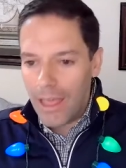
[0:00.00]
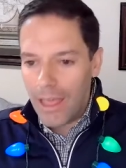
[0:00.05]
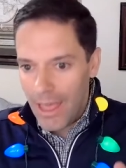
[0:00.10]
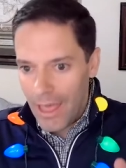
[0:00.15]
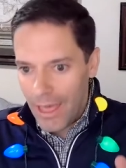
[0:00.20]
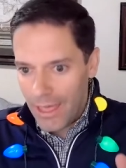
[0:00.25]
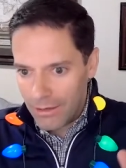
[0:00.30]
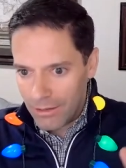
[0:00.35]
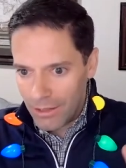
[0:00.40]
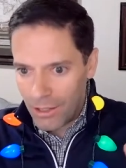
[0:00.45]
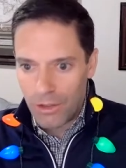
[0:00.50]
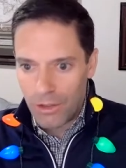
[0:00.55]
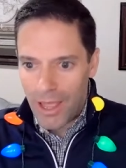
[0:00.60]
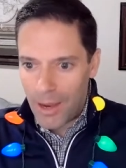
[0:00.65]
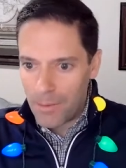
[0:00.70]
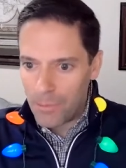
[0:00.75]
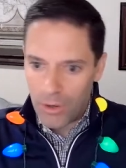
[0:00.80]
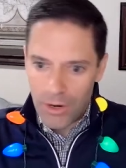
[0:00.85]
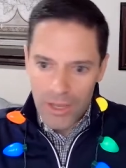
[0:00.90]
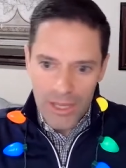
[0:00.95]
and
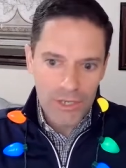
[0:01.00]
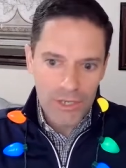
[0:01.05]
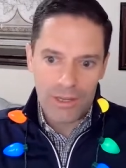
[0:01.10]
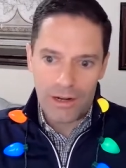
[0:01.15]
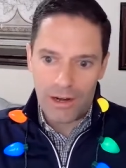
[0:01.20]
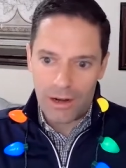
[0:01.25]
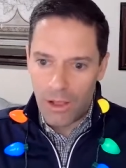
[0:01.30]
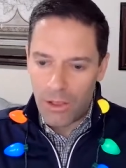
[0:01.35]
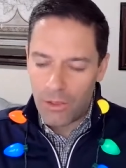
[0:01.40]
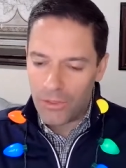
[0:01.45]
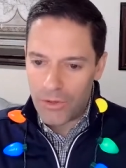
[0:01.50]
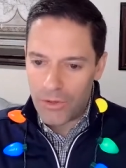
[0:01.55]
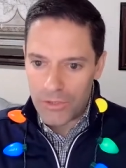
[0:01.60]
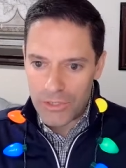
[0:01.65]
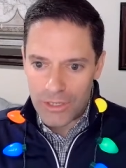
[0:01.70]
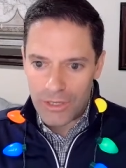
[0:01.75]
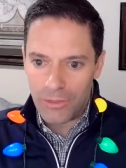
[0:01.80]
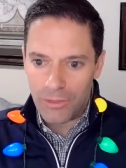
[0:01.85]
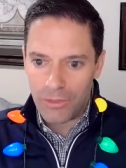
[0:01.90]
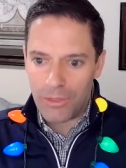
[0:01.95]
collaboration and all those
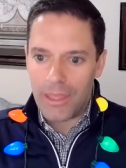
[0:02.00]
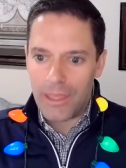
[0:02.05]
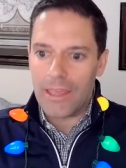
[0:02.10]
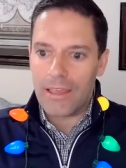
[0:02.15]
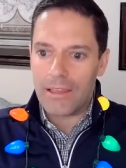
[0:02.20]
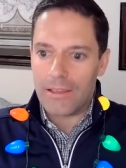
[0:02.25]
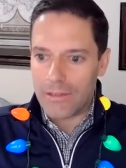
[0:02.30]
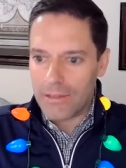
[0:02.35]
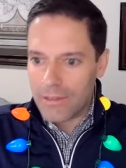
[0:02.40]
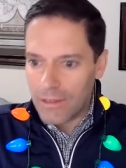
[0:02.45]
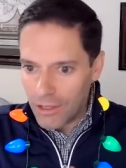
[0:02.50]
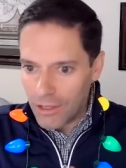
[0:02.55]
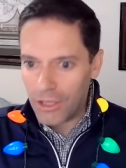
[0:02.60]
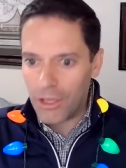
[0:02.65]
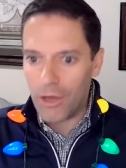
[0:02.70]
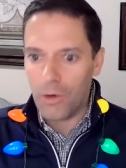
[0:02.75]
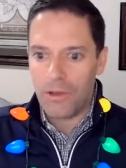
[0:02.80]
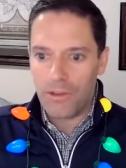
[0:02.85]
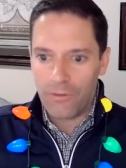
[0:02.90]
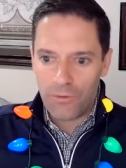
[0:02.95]
good things
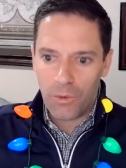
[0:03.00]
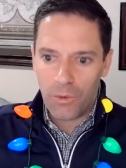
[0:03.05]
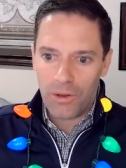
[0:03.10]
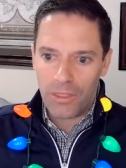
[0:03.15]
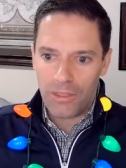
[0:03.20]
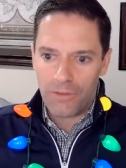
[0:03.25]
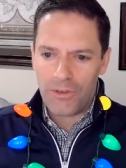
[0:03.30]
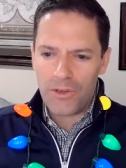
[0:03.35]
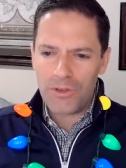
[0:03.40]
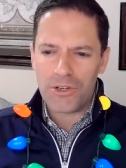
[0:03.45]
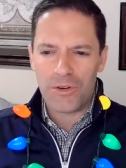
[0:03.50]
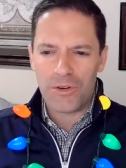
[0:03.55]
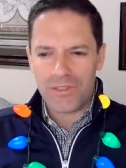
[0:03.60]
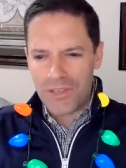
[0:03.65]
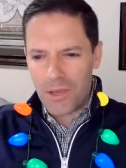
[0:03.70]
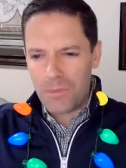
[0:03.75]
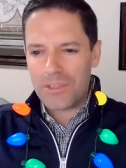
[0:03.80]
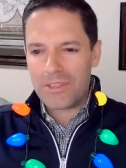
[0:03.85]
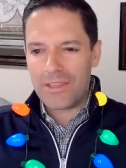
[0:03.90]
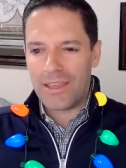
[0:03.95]
going forward in the future? It's
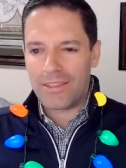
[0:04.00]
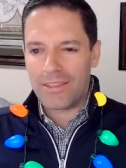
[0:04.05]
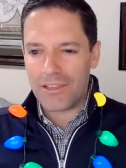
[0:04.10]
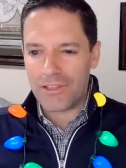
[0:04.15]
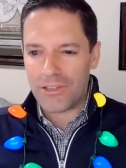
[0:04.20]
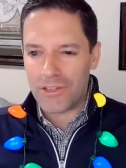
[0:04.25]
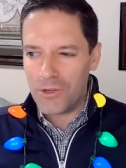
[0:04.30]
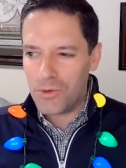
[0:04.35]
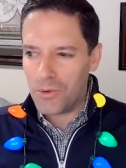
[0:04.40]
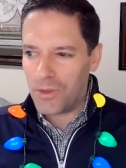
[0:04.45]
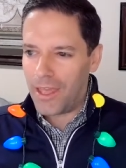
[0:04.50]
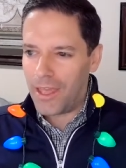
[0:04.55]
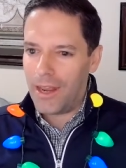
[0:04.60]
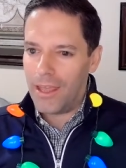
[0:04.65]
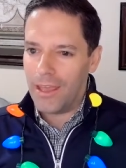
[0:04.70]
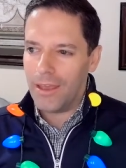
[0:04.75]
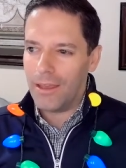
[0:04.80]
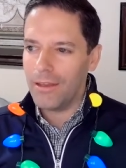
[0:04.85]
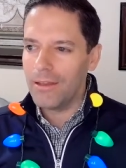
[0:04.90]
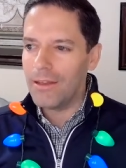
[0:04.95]
almost like this new kind
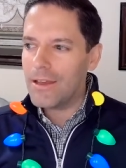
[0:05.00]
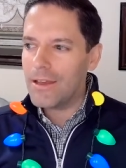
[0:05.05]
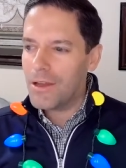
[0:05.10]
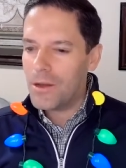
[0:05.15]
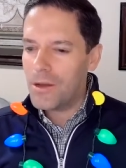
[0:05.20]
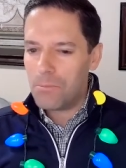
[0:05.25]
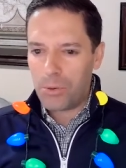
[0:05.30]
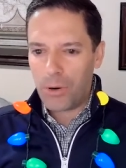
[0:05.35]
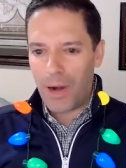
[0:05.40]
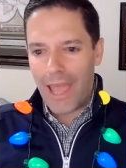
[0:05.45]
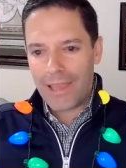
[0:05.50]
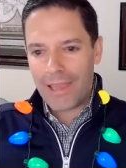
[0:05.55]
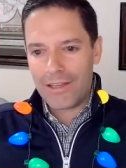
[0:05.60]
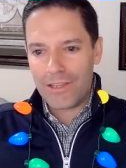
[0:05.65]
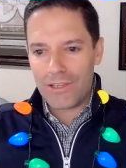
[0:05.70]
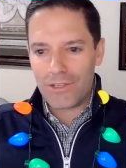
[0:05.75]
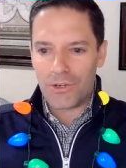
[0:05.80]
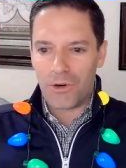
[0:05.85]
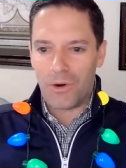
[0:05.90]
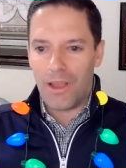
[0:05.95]
of
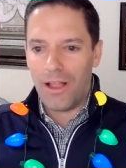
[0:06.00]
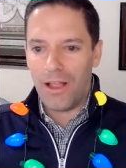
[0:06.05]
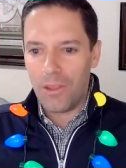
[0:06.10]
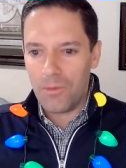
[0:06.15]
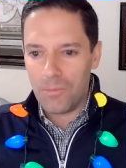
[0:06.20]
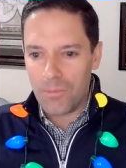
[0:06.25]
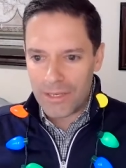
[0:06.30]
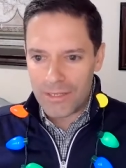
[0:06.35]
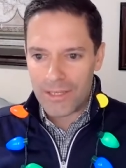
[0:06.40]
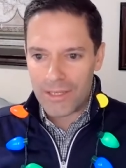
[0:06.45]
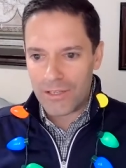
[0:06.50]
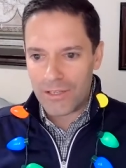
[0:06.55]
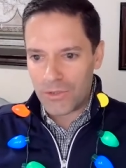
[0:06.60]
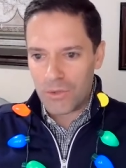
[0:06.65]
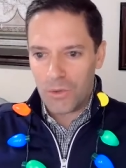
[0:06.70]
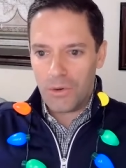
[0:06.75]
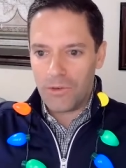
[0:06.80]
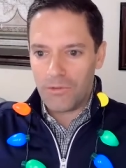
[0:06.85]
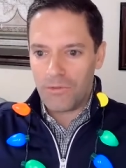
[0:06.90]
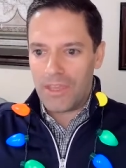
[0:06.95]
practice or element to
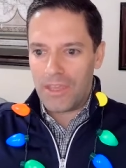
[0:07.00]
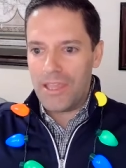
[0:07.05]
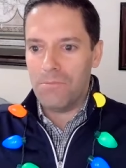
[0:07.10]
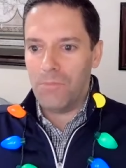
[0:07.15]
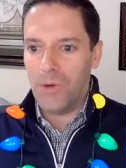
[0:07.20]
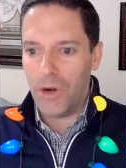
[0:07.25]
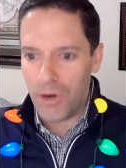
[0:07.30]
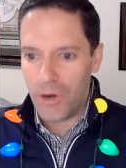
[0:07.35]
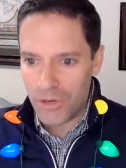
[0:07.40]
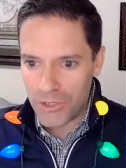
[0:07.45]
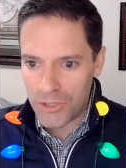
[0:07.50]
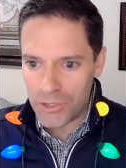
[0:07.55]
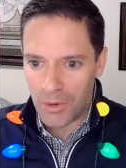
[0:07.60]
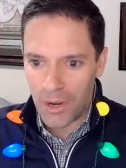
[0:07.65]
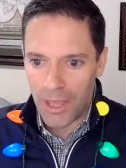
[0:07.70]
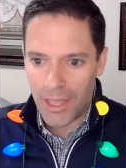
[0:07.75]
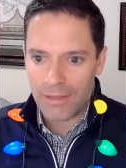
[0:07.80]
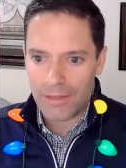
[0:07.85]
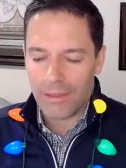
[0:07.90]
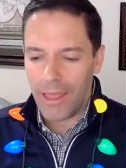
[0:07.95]
sort of emerge,
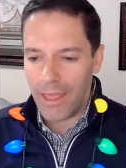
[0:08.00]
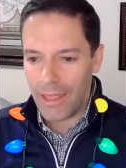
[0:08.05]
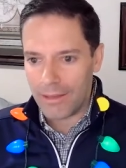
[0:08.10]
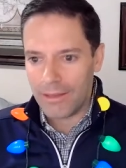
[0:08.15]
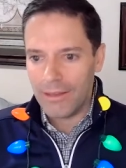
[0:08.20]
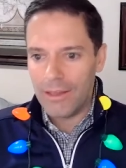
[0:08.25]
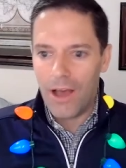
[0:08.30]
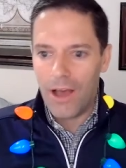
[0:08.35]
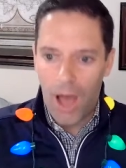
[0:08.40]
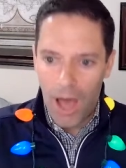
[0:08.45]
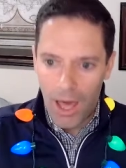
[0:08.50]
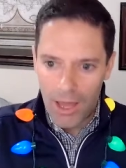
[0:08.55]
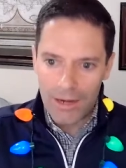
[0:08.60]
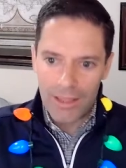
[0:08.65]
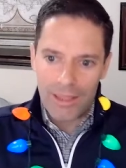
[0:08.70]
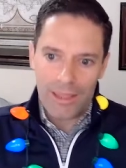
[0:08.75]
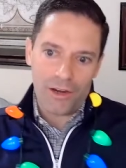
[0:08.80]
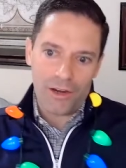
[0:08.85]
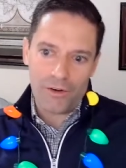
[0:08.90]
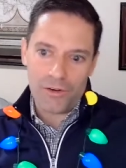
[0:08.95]
right? Like
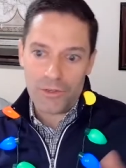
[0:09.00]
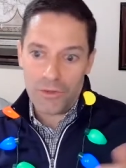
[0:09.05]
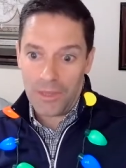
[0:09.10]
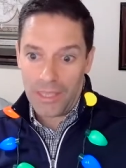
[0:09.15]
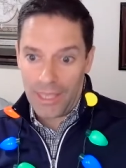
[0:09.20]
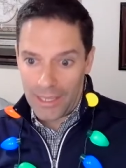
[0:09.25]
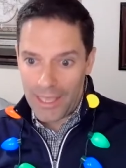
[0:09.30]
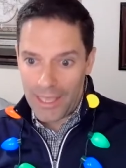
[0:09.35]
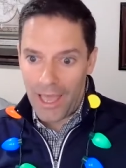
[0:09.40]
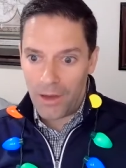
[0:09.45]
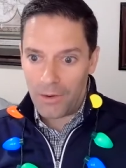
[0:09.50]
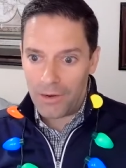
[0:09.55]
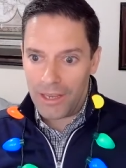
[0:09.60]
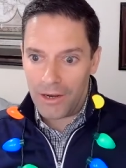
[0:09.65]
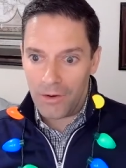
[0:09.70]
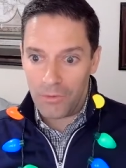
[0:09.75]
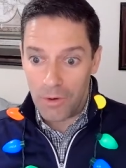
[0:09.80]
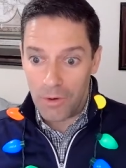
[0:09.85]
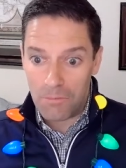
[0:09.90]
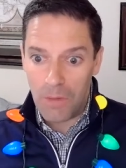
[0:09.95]
auditing or doing
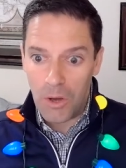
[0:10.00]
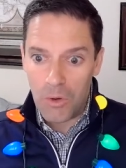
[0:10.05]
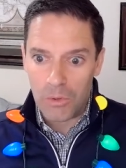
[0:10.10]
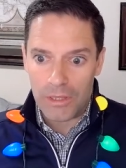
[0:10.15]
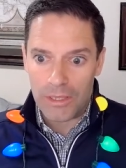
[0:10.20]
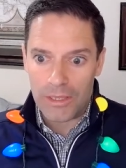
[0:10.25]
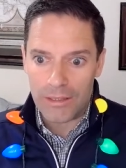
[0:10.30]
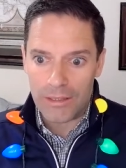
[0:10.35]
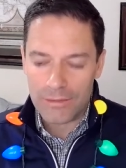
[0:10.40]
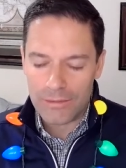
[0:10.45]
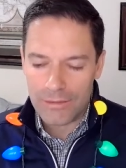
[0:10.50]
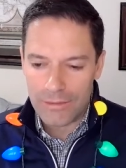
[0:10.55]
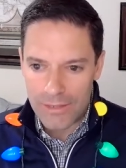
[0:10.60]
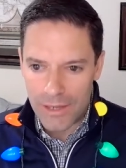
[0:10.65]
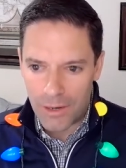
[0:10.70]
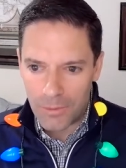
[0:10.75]
accounting remotely. Is